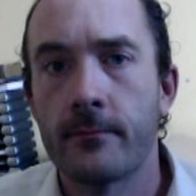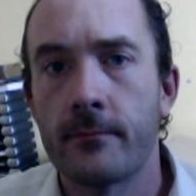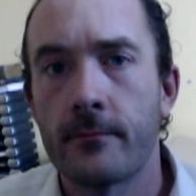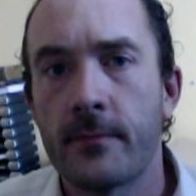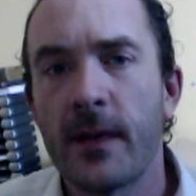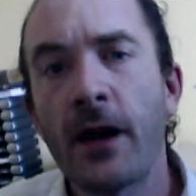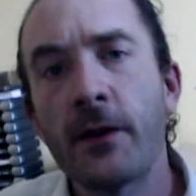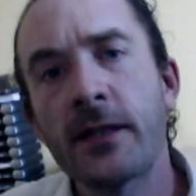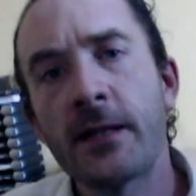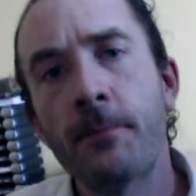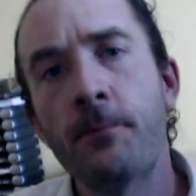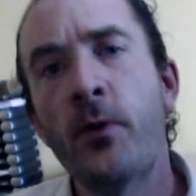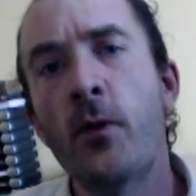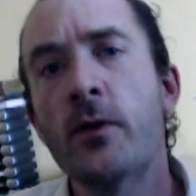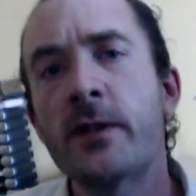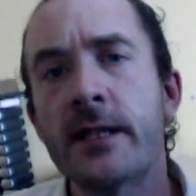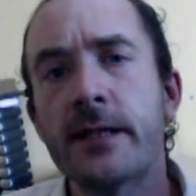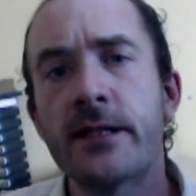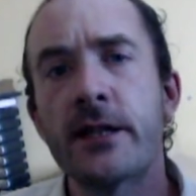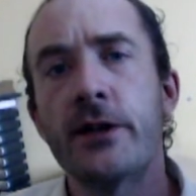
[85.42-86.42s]
Now, it's
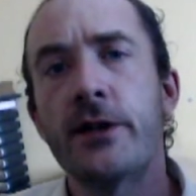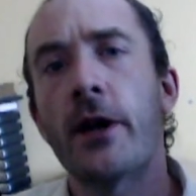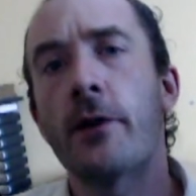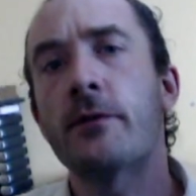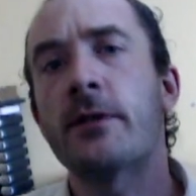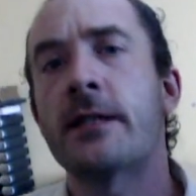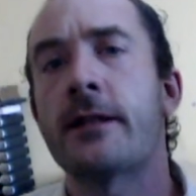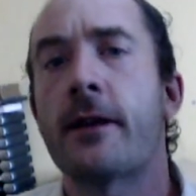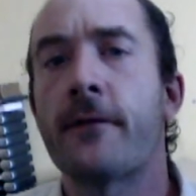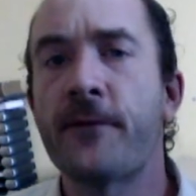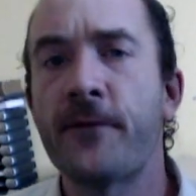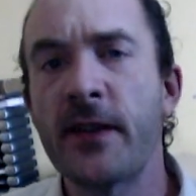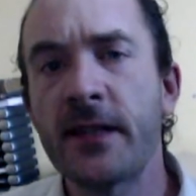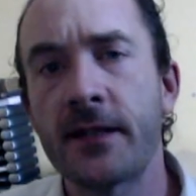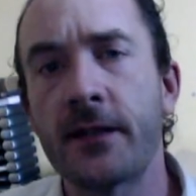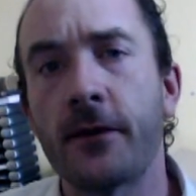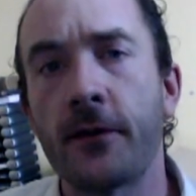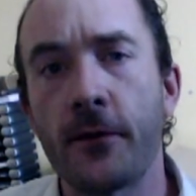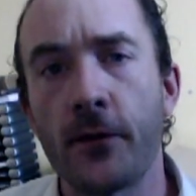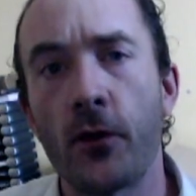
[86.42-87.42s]
important to note that Fist
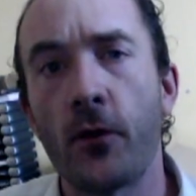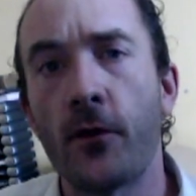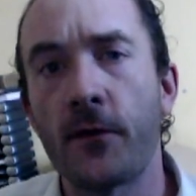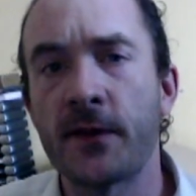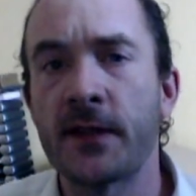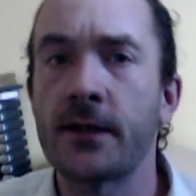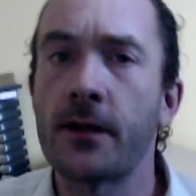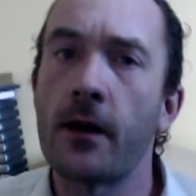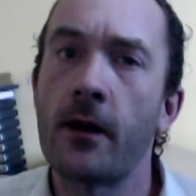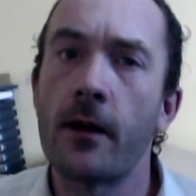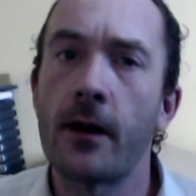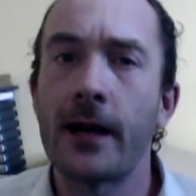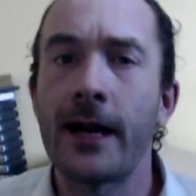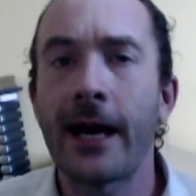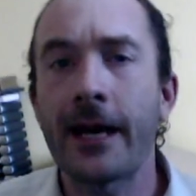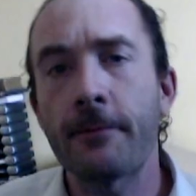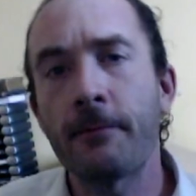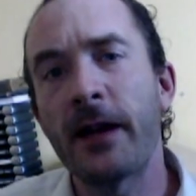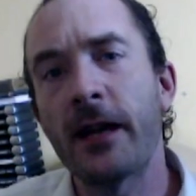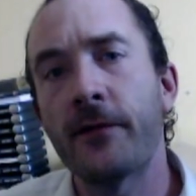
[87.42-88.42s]
of the North Star,
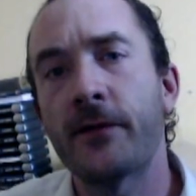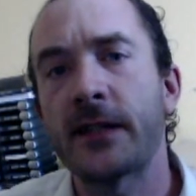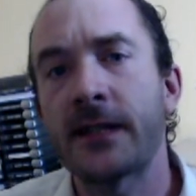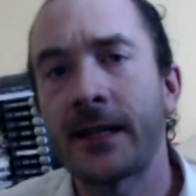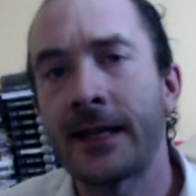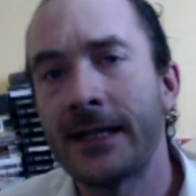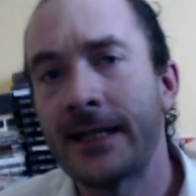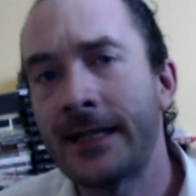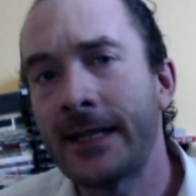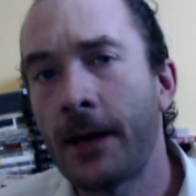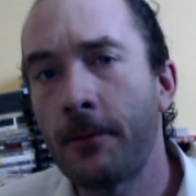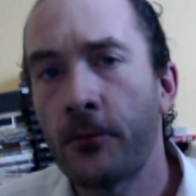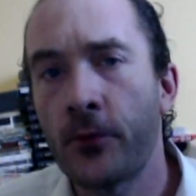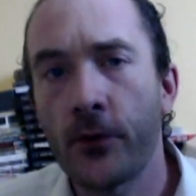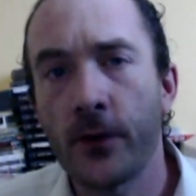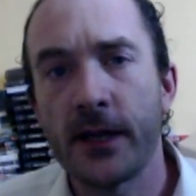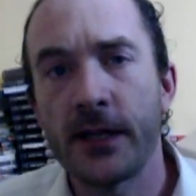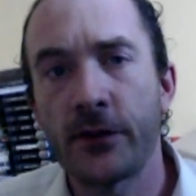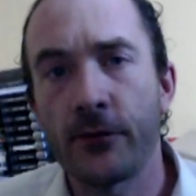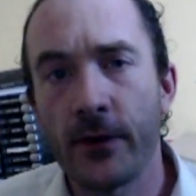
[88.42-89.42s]
like many of its
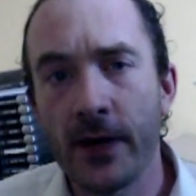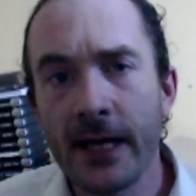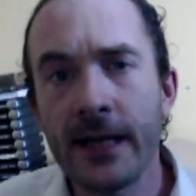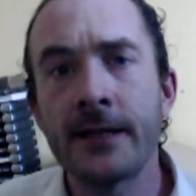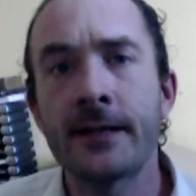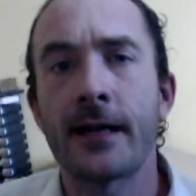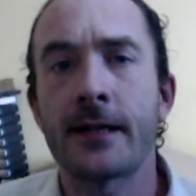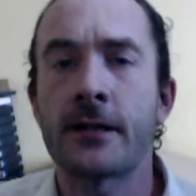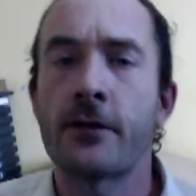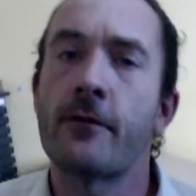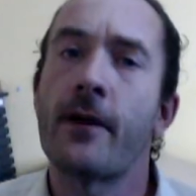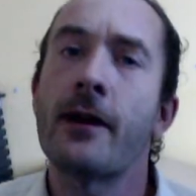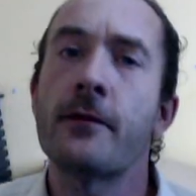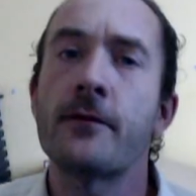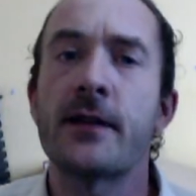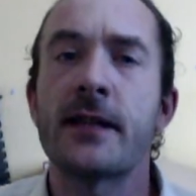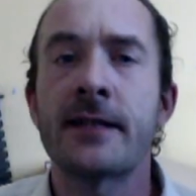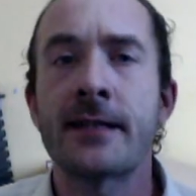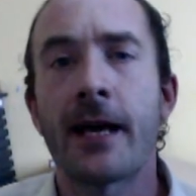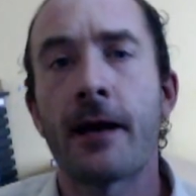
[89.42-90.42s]
contemporaries released at around
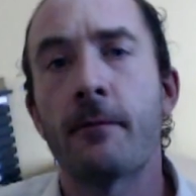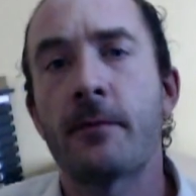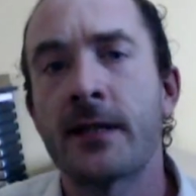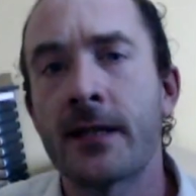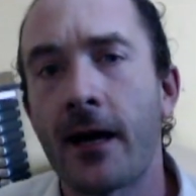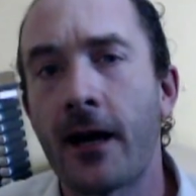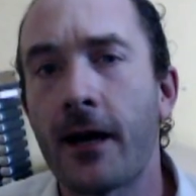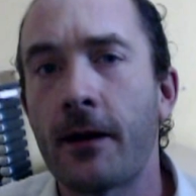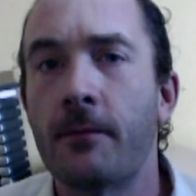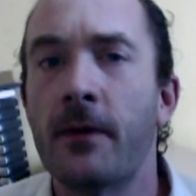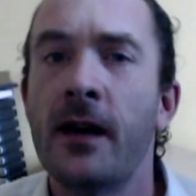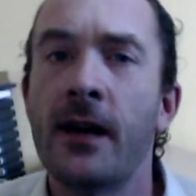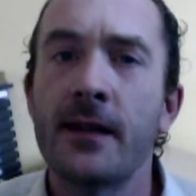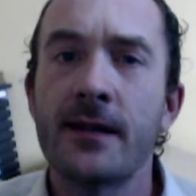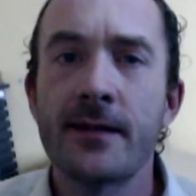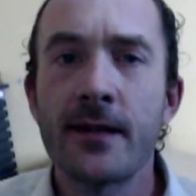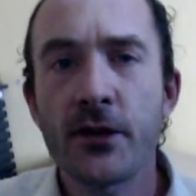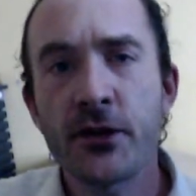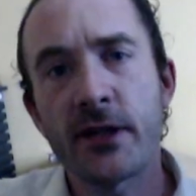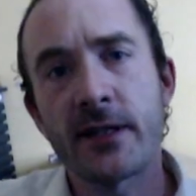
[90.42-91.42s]
the same time,
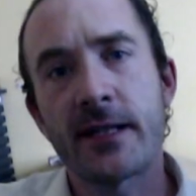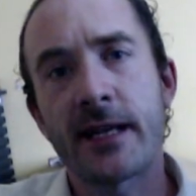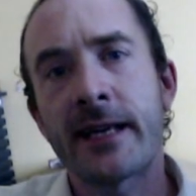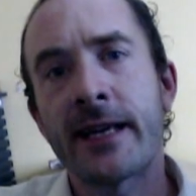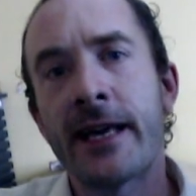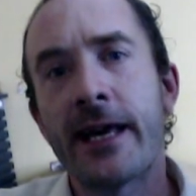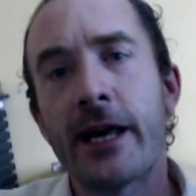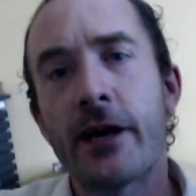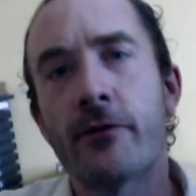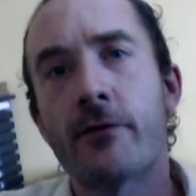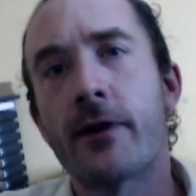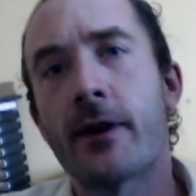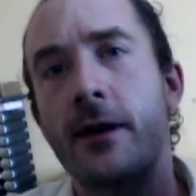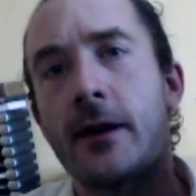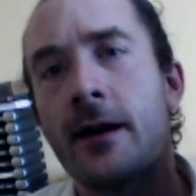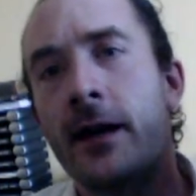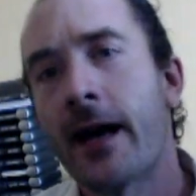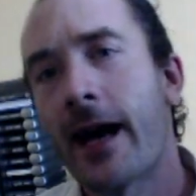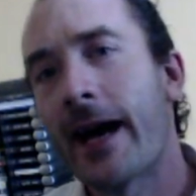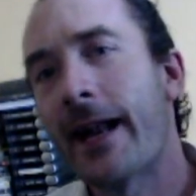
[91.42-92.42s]
such as Akira
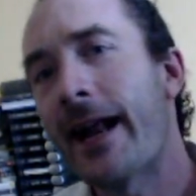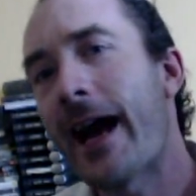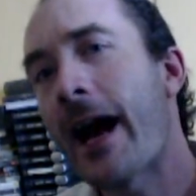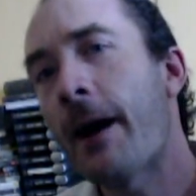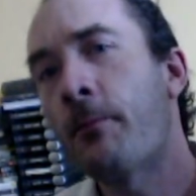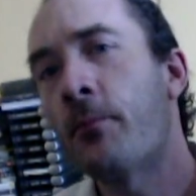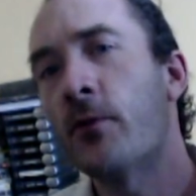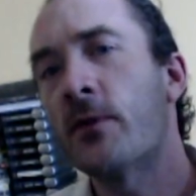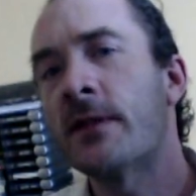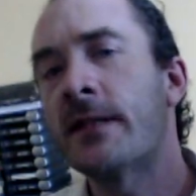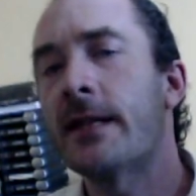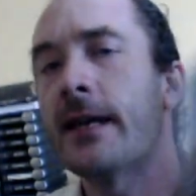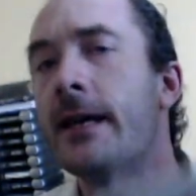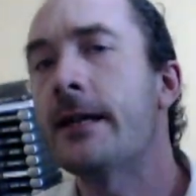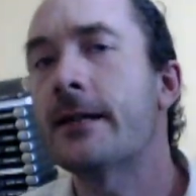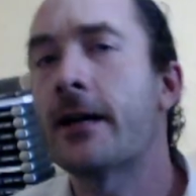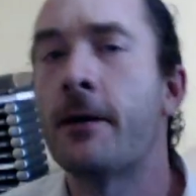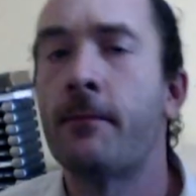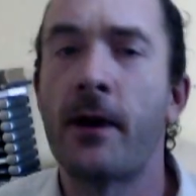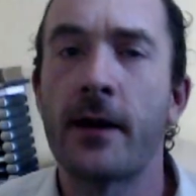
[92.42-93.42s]
and Appleseed
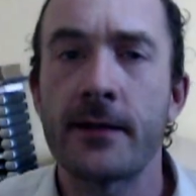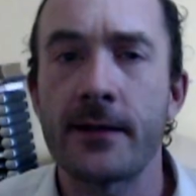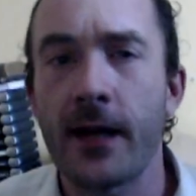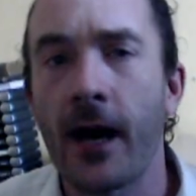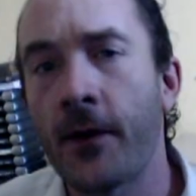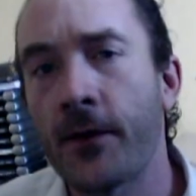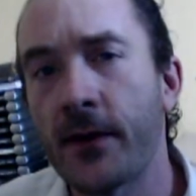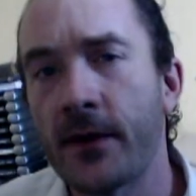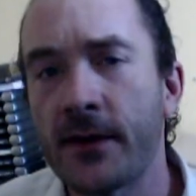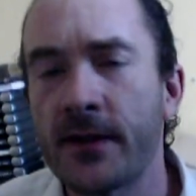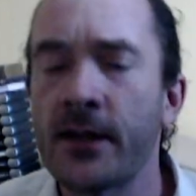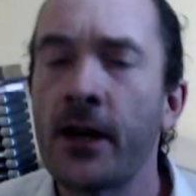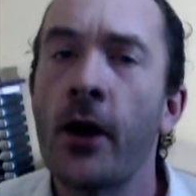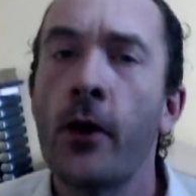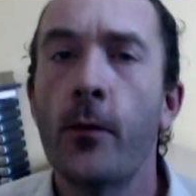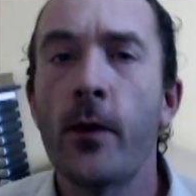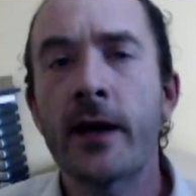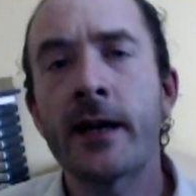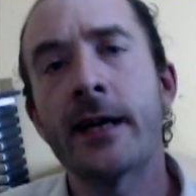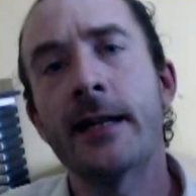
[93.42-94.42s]
amongst others,
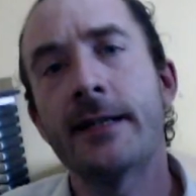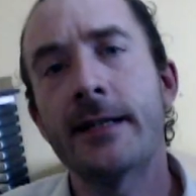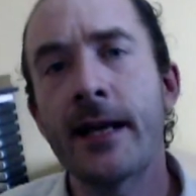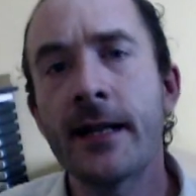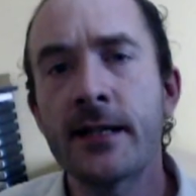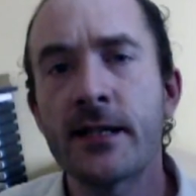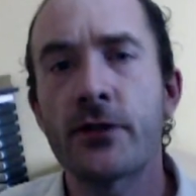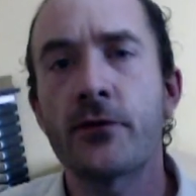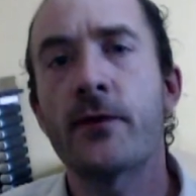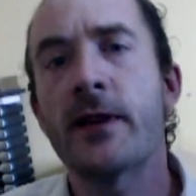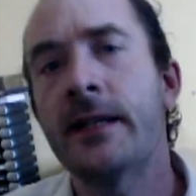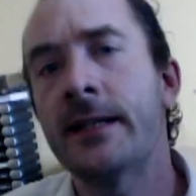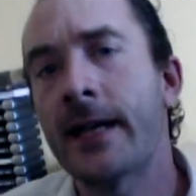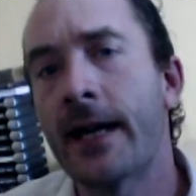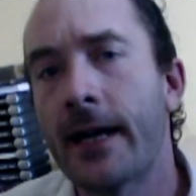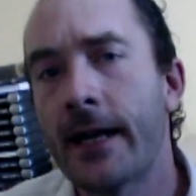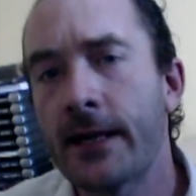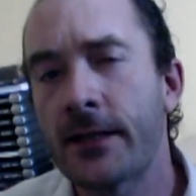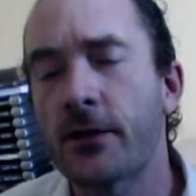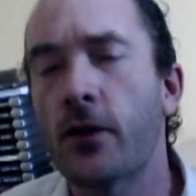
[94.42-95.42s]
were condensed
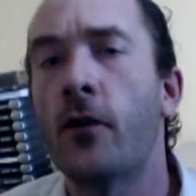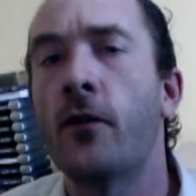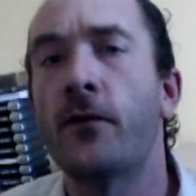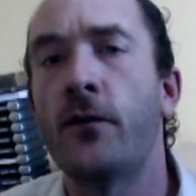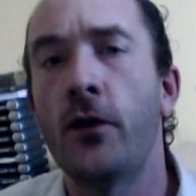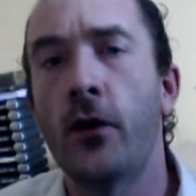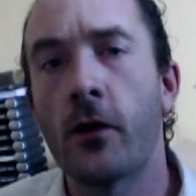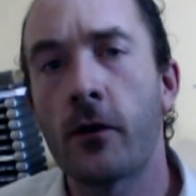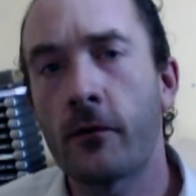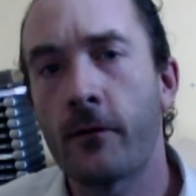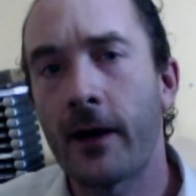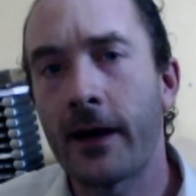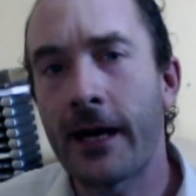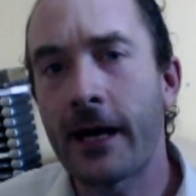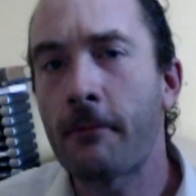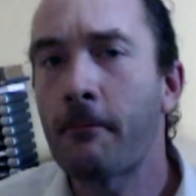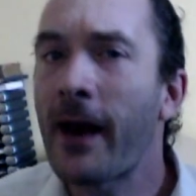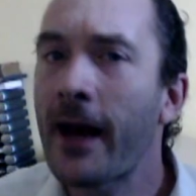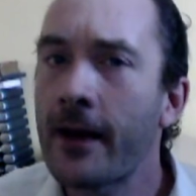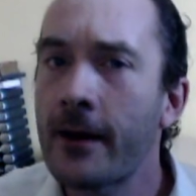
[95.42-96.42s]
retellings of
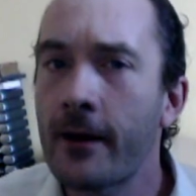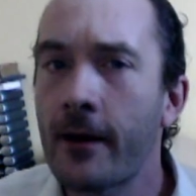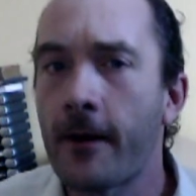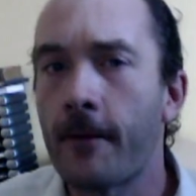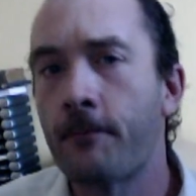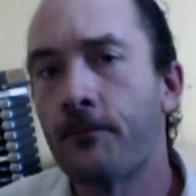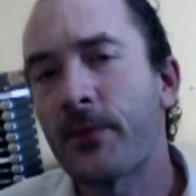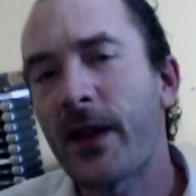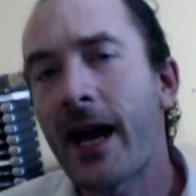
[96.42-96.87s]
long-running manga,